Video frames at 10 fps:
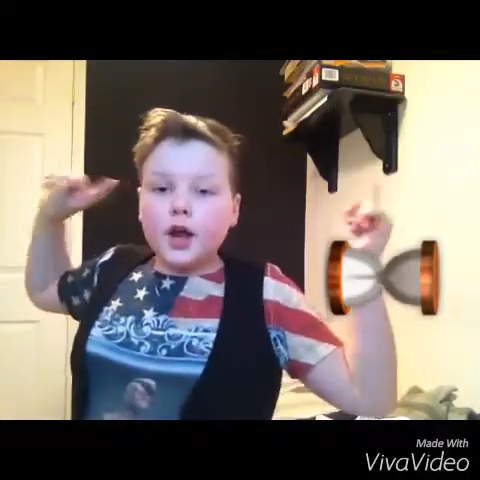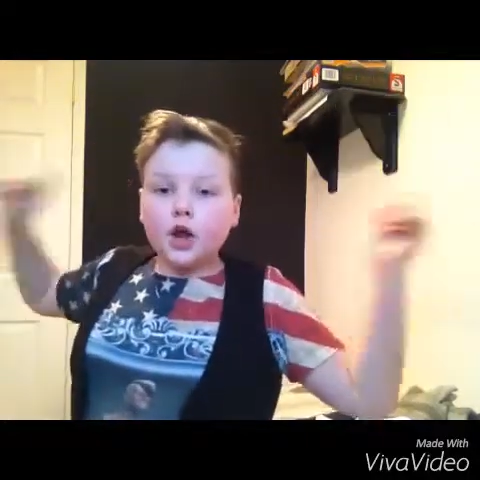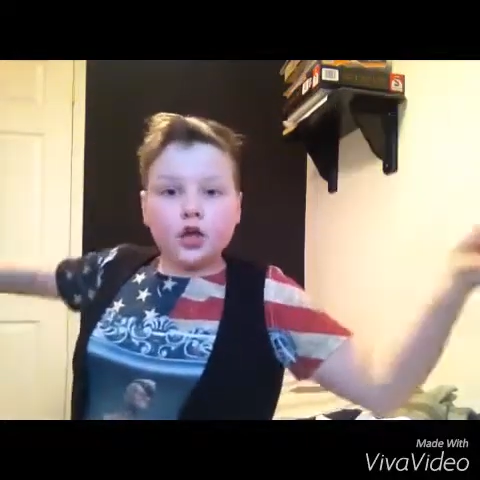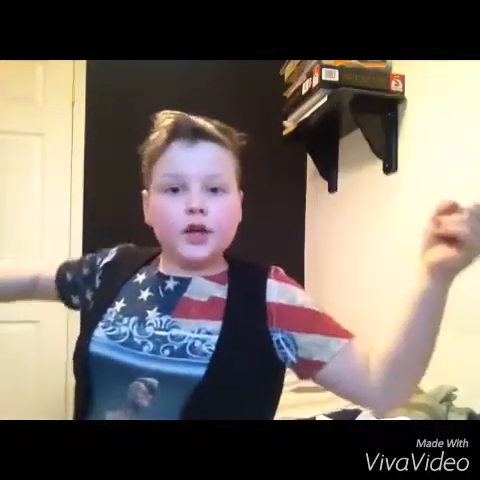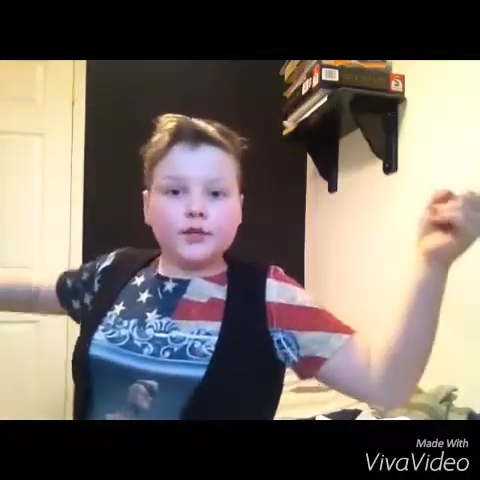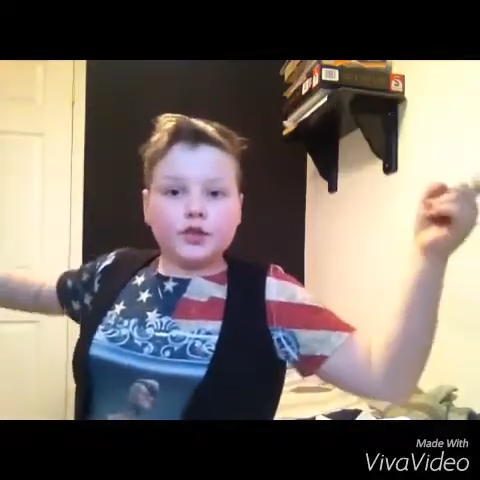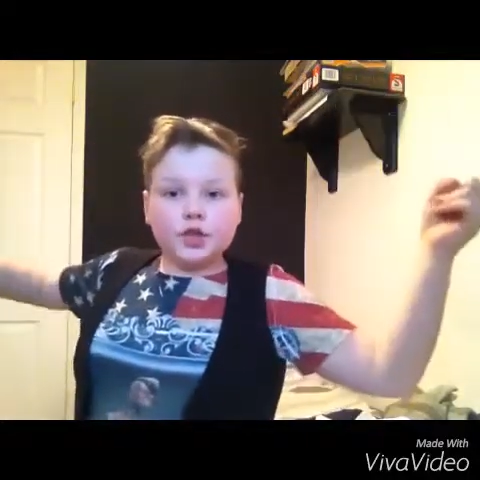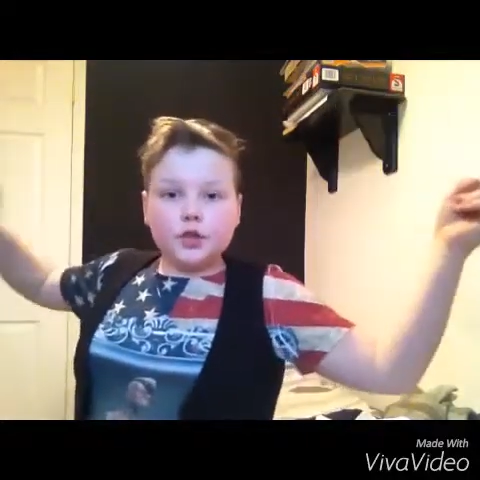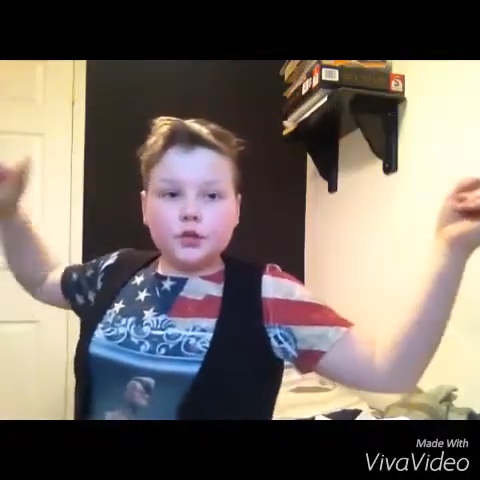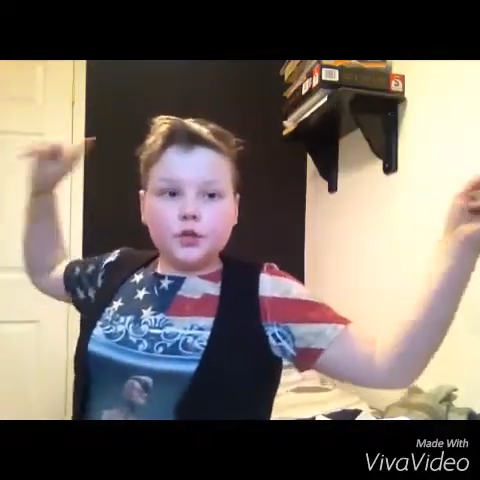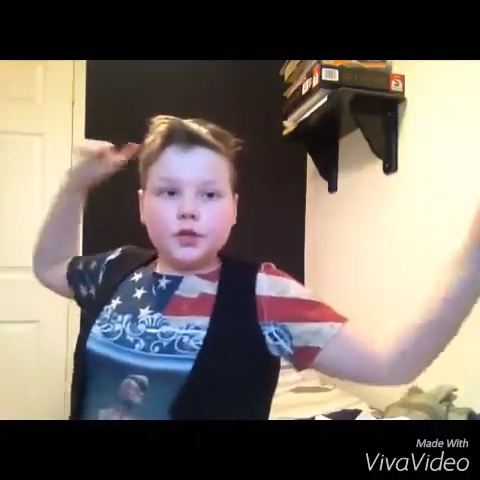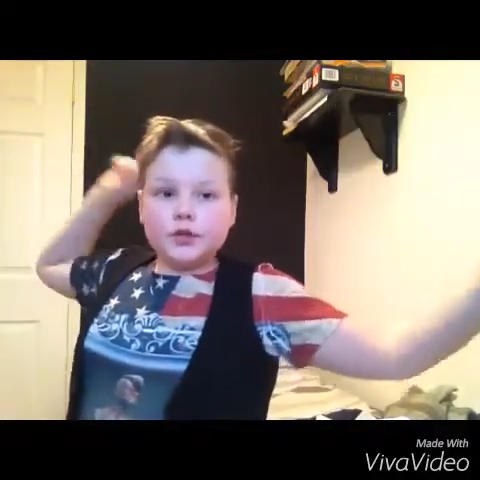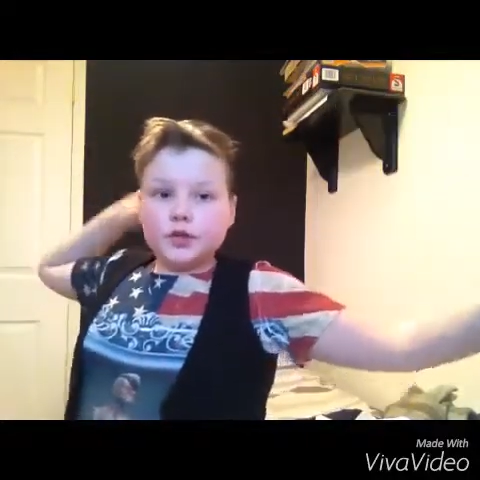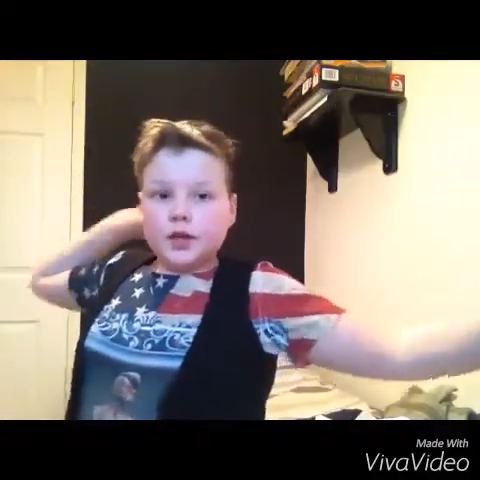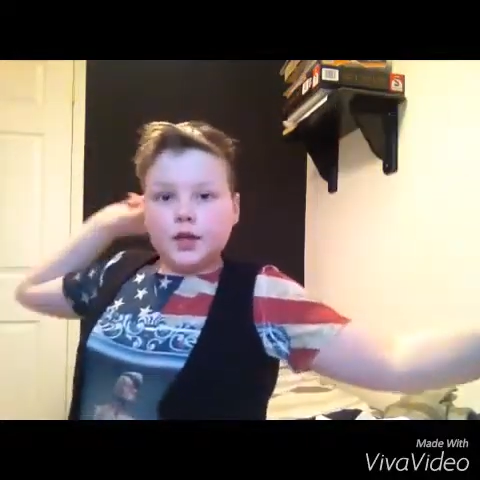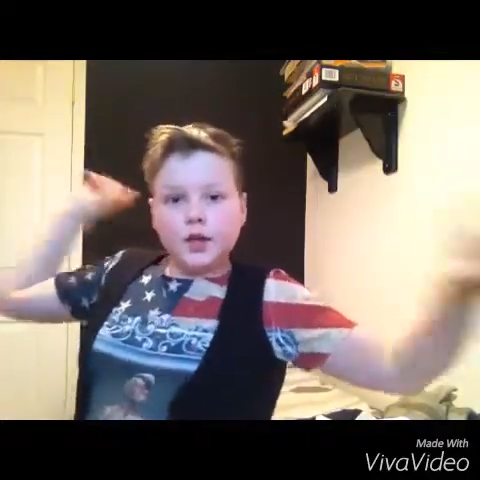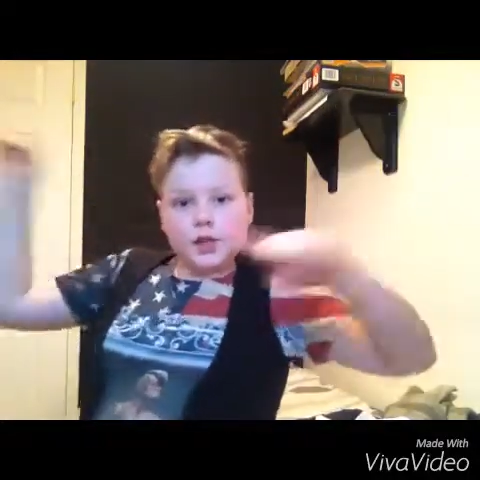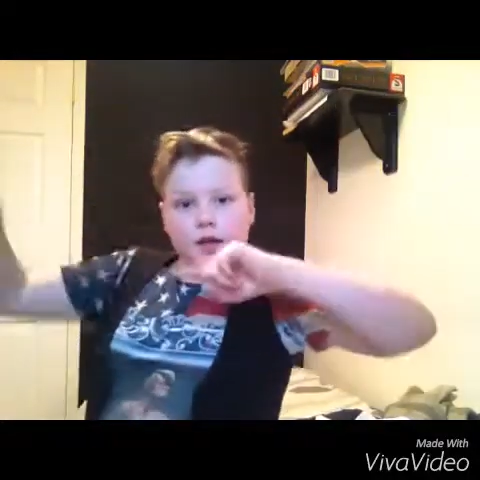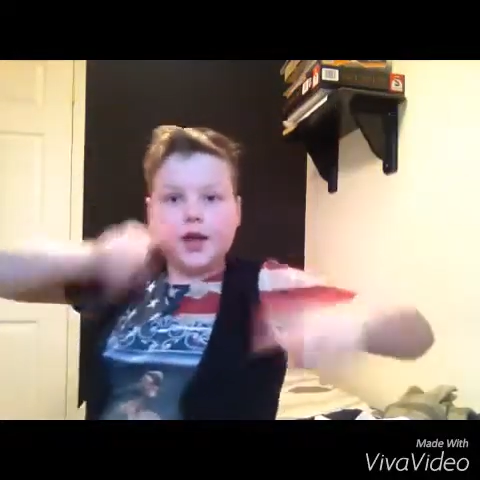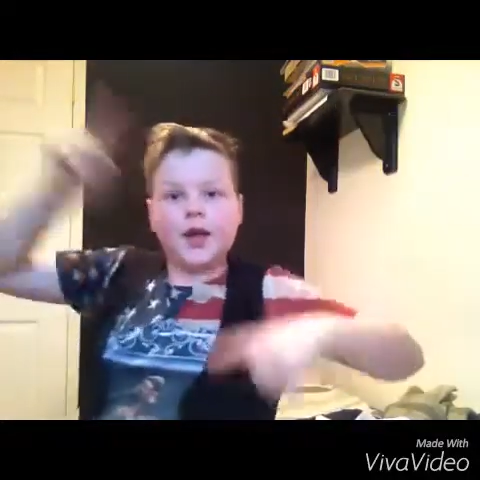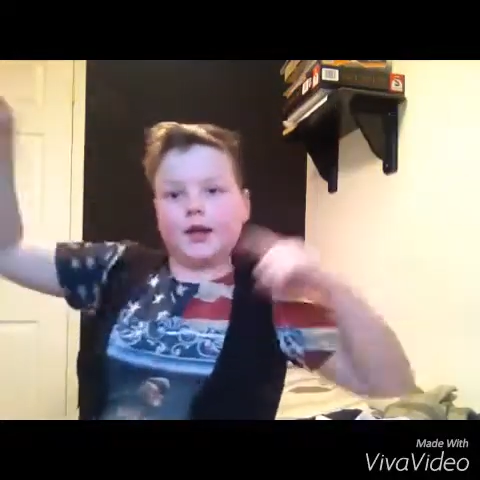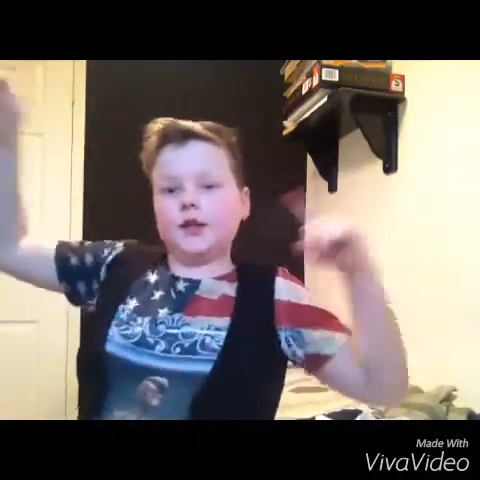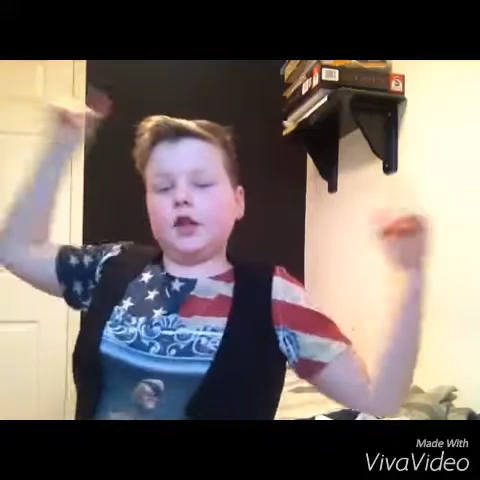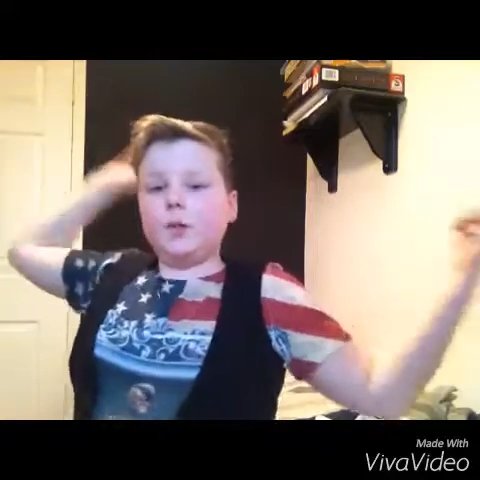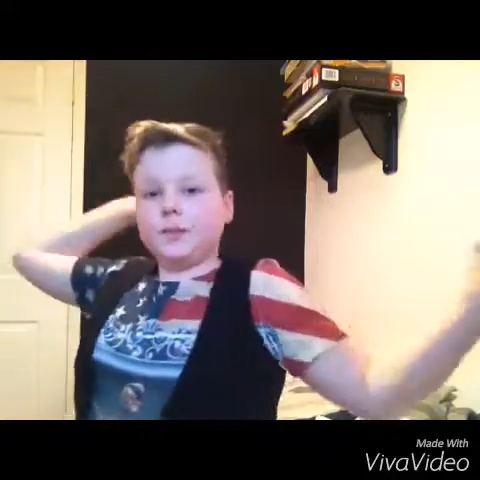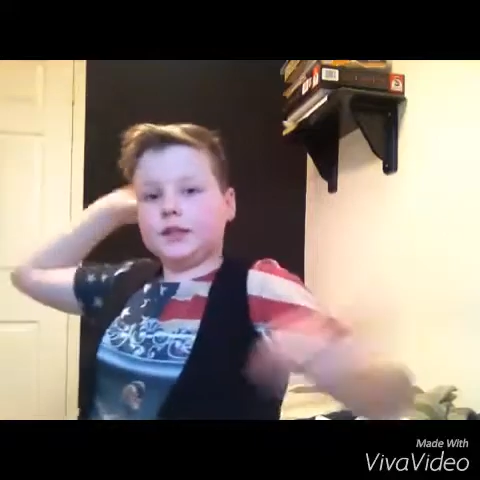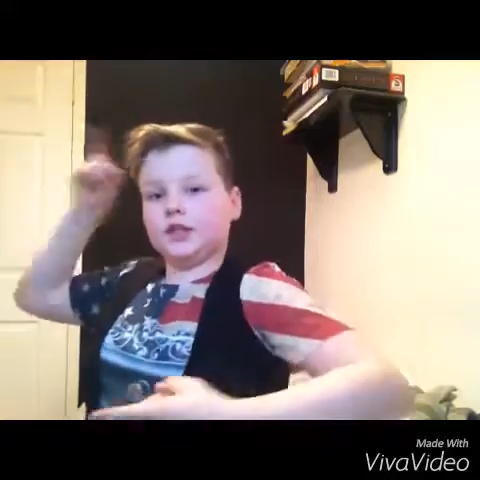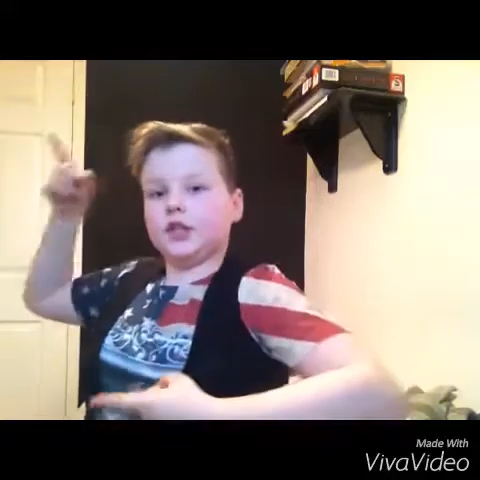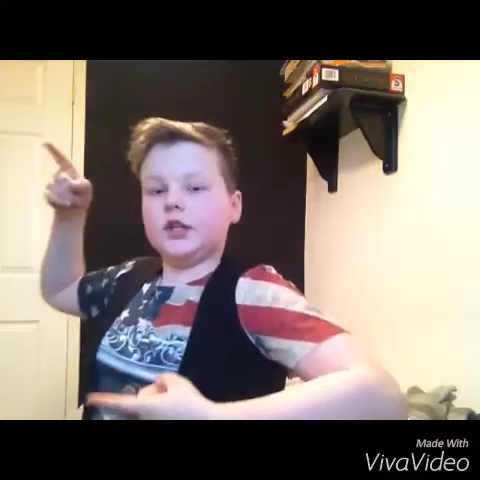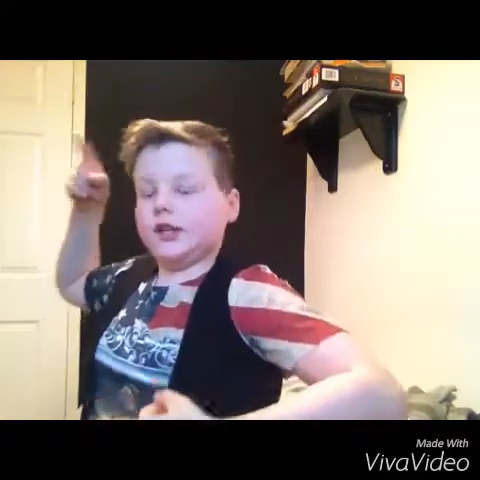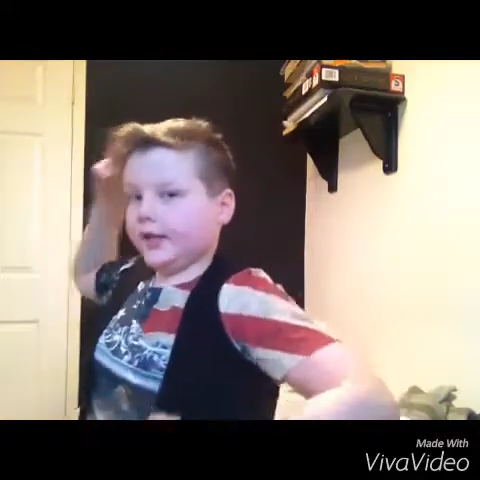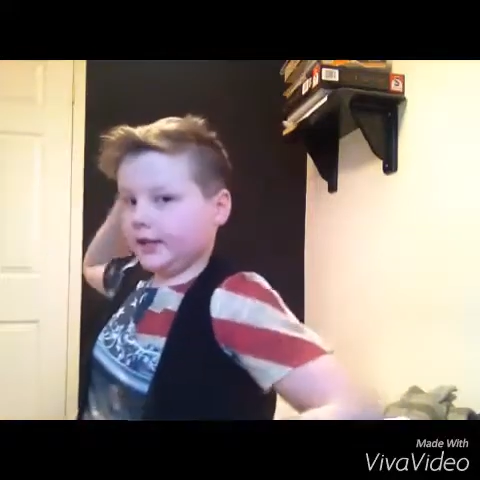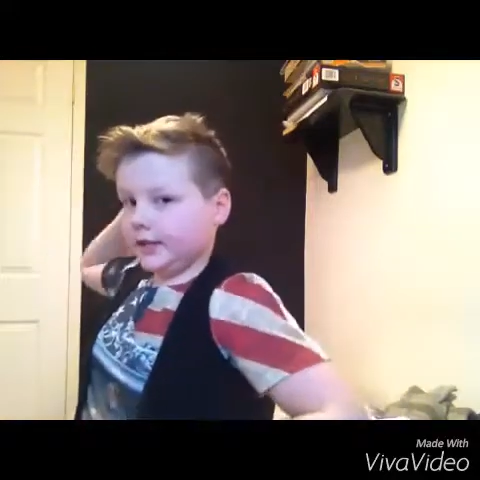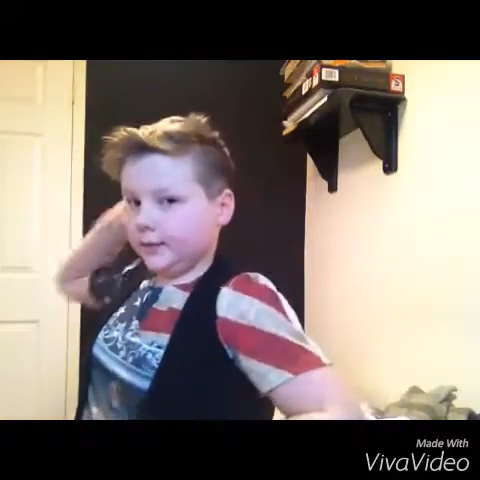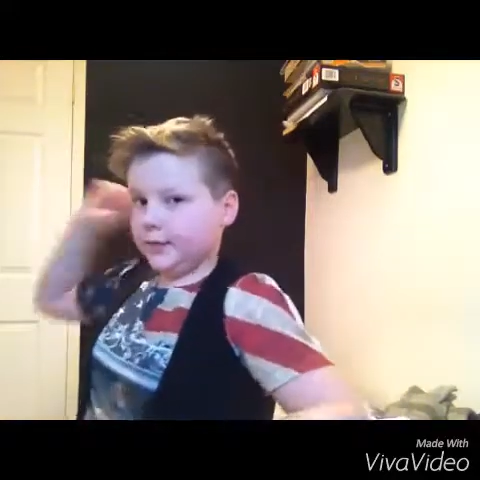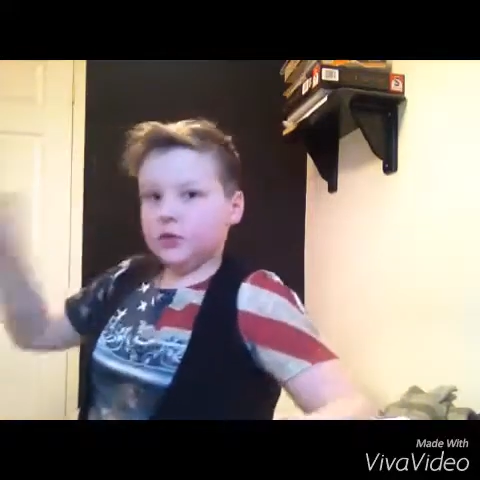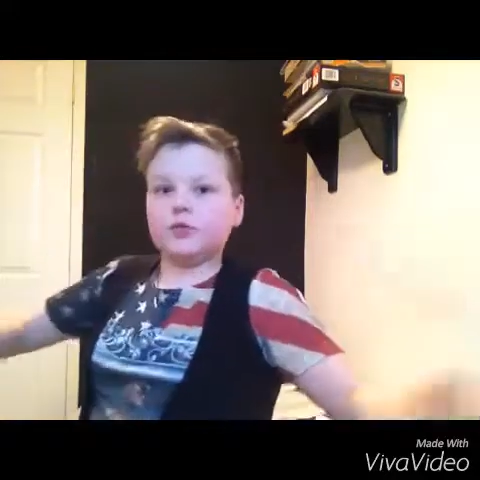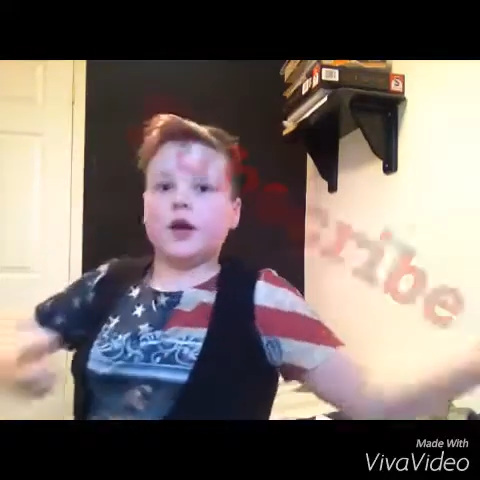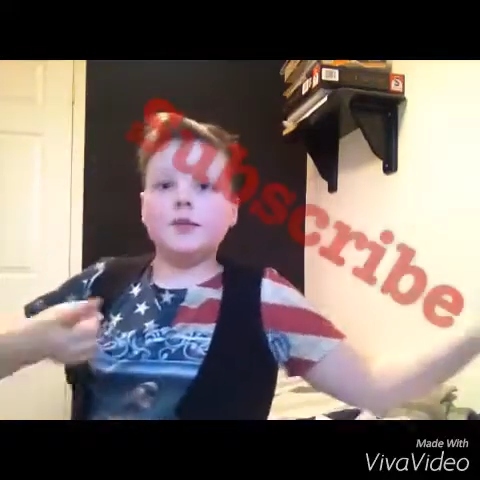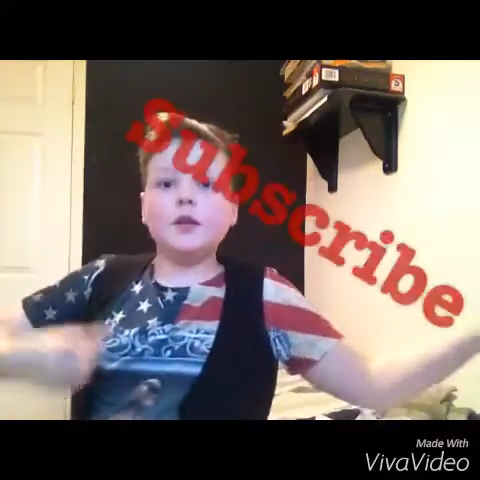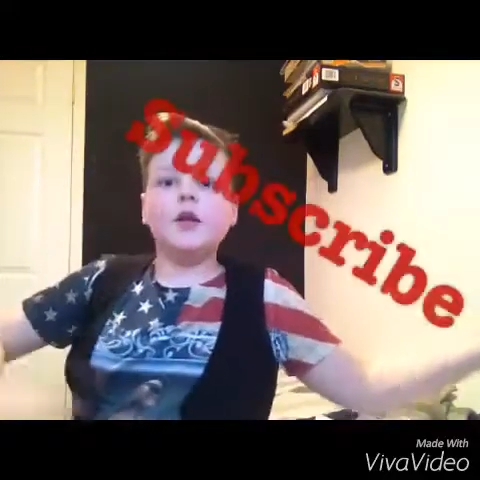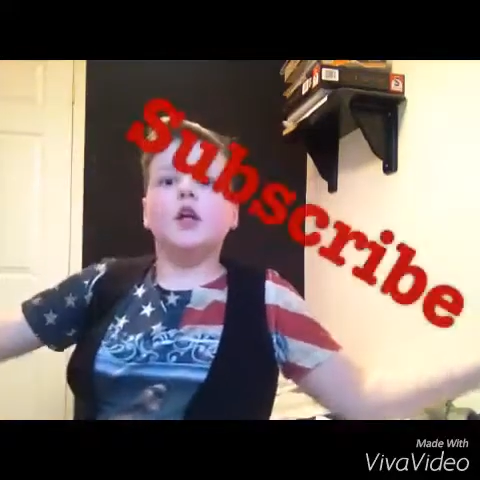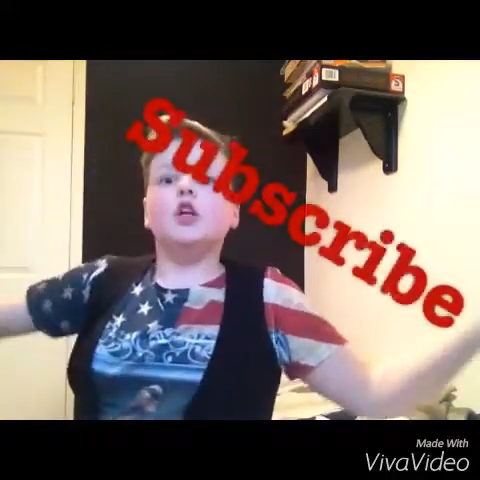And all you have to do to enter the competition is to be subscribed.